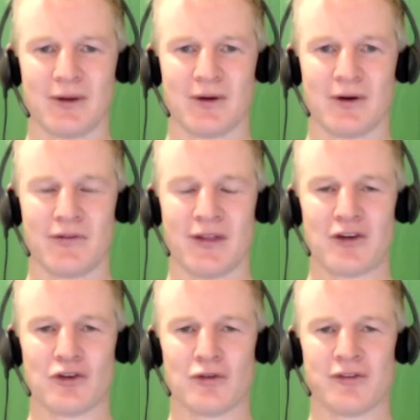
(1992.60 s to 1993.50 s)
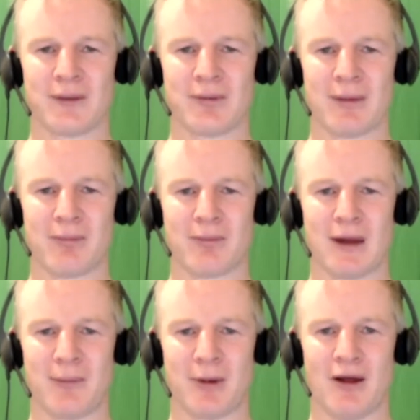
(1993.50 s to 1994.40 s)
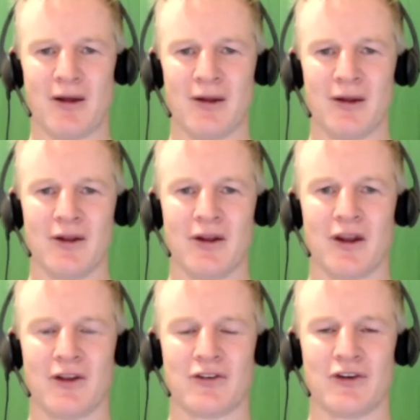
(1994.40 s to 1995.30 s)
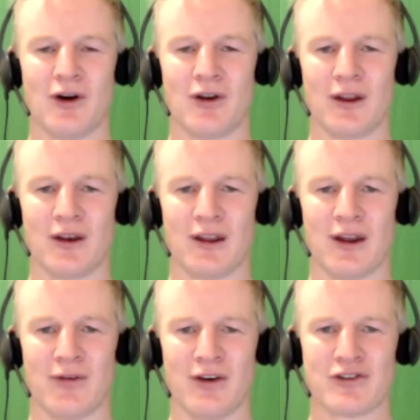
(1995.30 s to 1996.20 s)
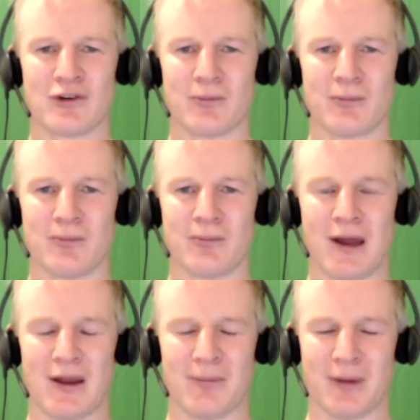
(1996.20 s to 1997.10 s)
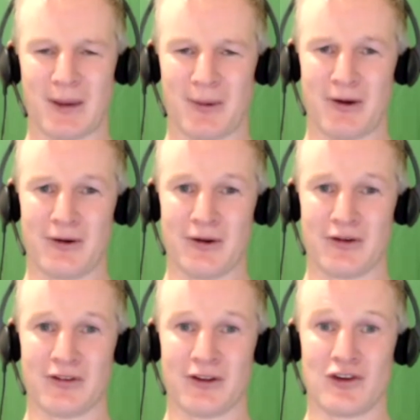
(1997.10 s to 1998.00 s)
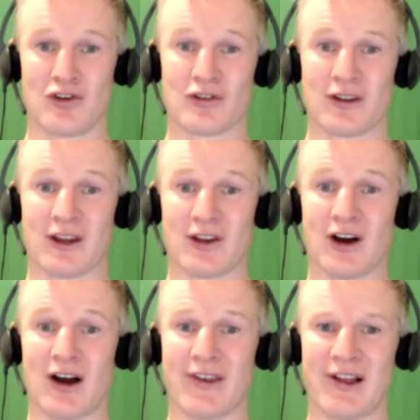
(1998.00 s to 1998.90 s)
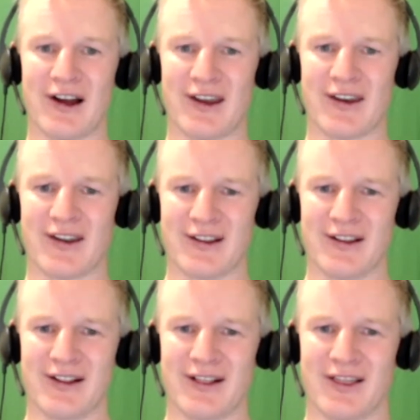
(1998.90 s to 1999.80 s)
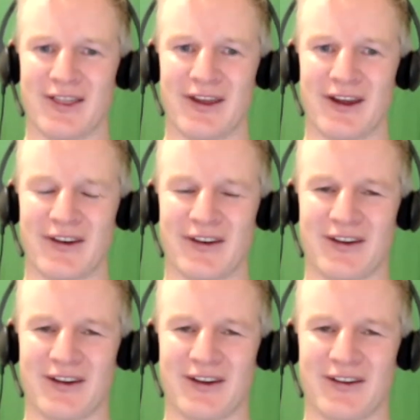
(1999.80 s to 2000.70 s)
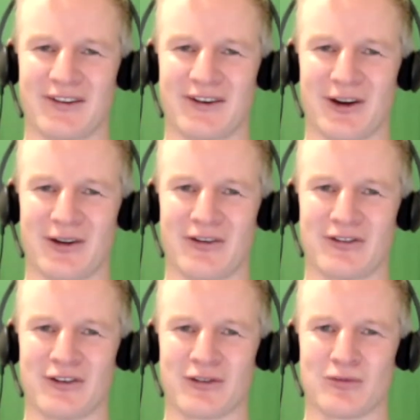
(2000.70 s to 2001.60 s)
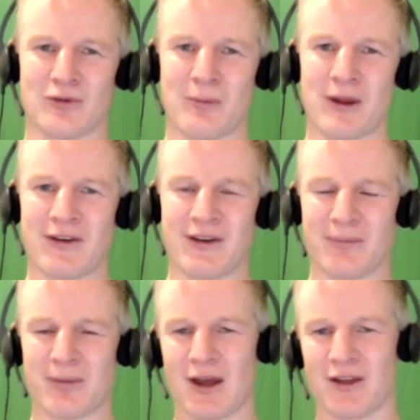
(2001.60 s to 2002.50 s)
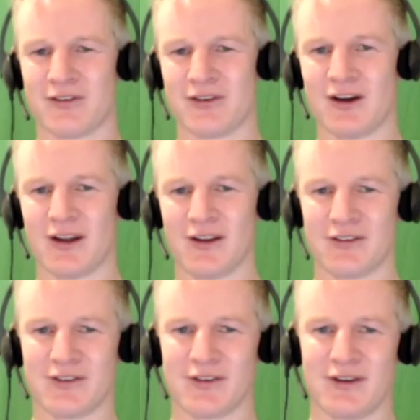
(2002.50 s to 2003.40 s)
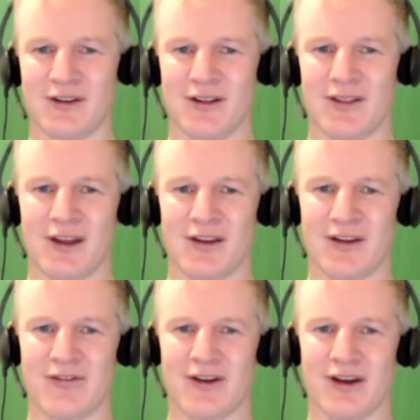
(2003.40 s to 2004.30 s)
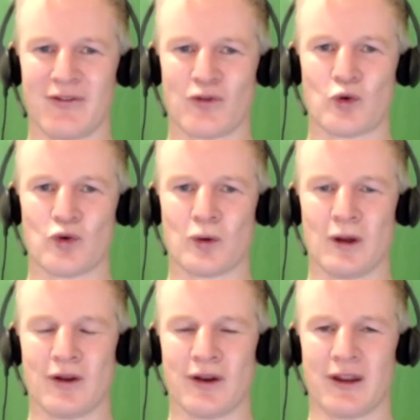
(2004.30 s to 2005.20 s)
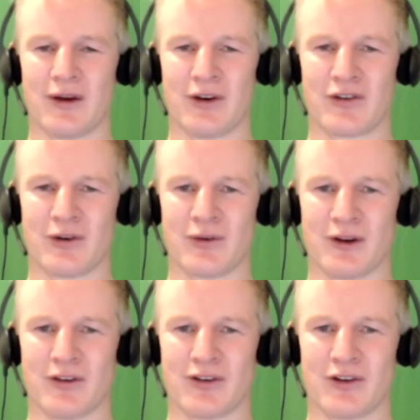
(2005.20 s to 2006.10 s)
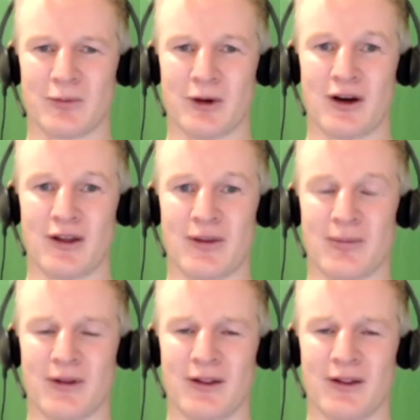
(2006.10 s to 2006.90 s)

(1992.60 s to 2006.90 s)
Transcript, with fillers: Or if they do stump up paper, it's not an original paper. It's uh, usually a guideline that you know is just repeating bad science. They never have good quality original research behind them